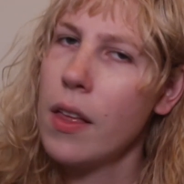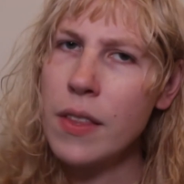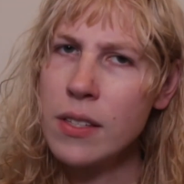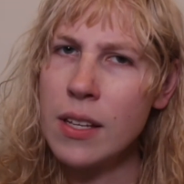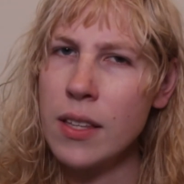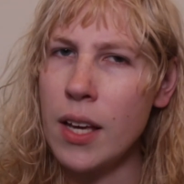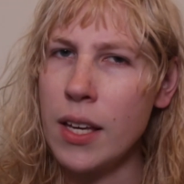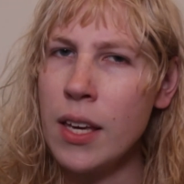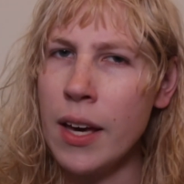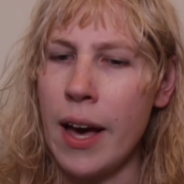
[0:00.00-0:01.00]
That's like the
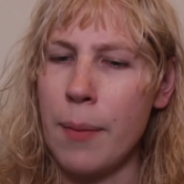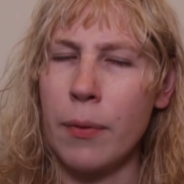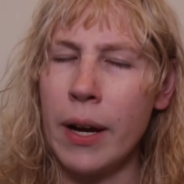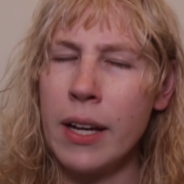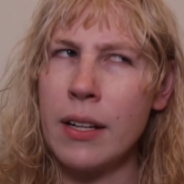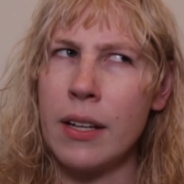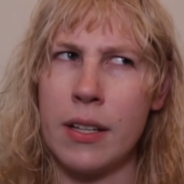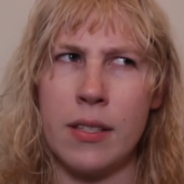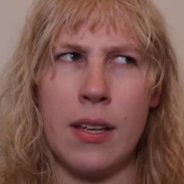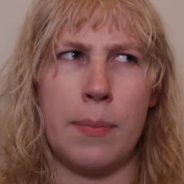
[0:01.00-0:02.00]
IKEA app, right?
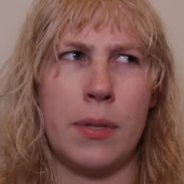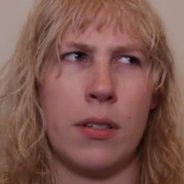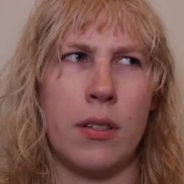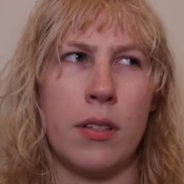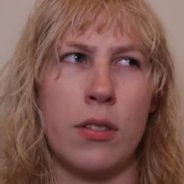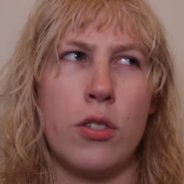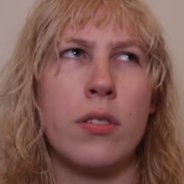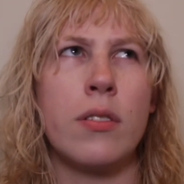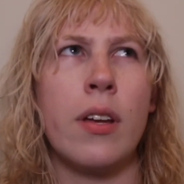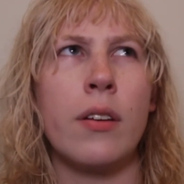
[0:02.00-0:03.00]
Except
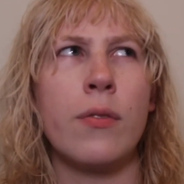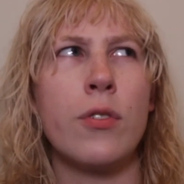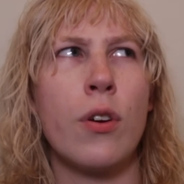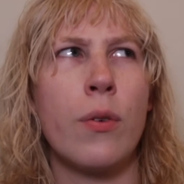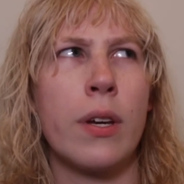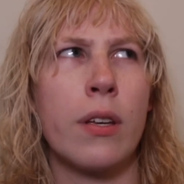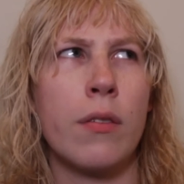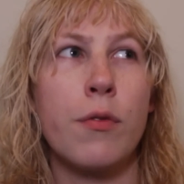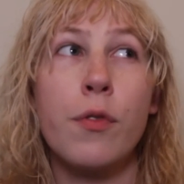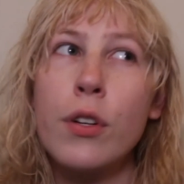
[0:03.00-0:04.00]
Instead of
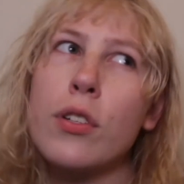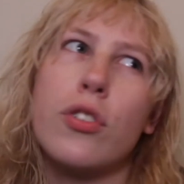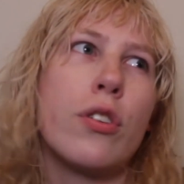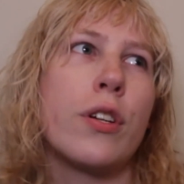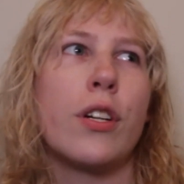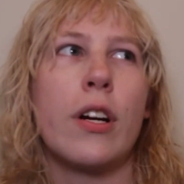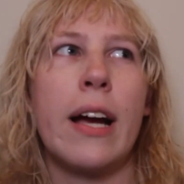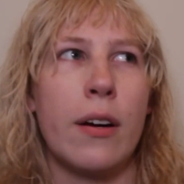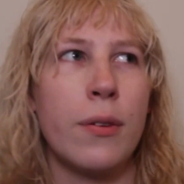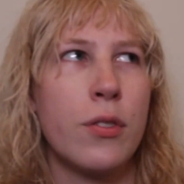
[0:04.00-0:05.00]
showing furniture in your
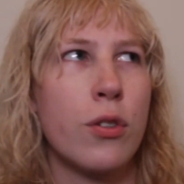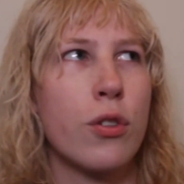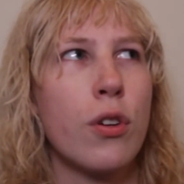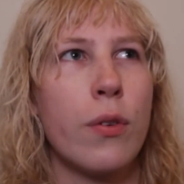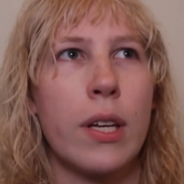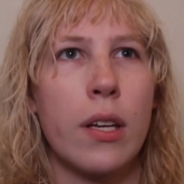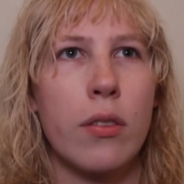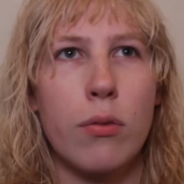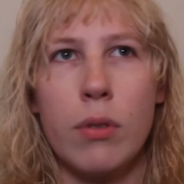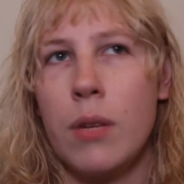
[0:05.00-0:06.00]
house, you're
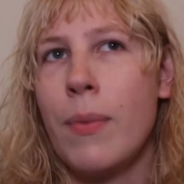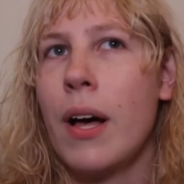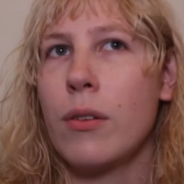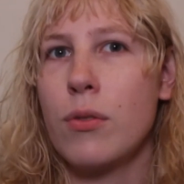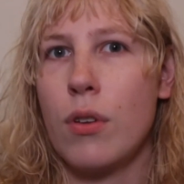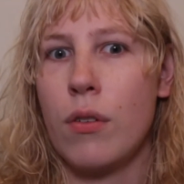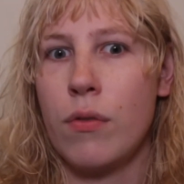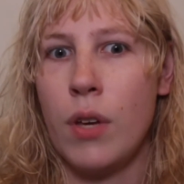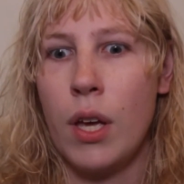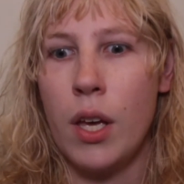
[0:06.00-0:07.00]
showing 3D models
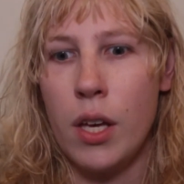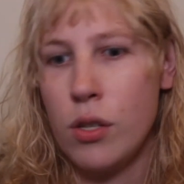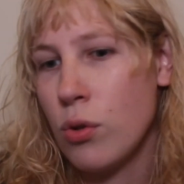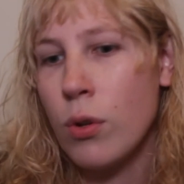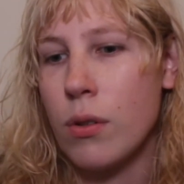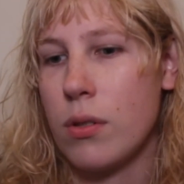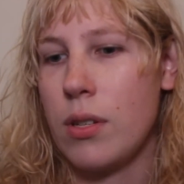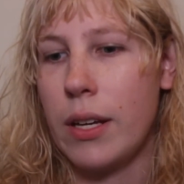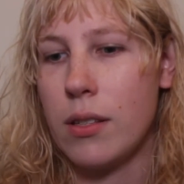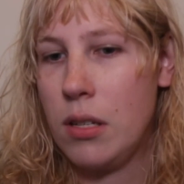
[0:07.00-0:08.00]
of historical
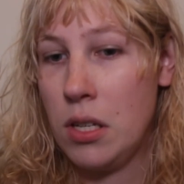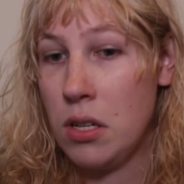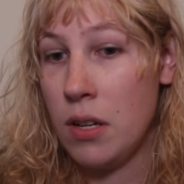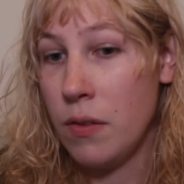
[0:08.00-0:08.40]
sites and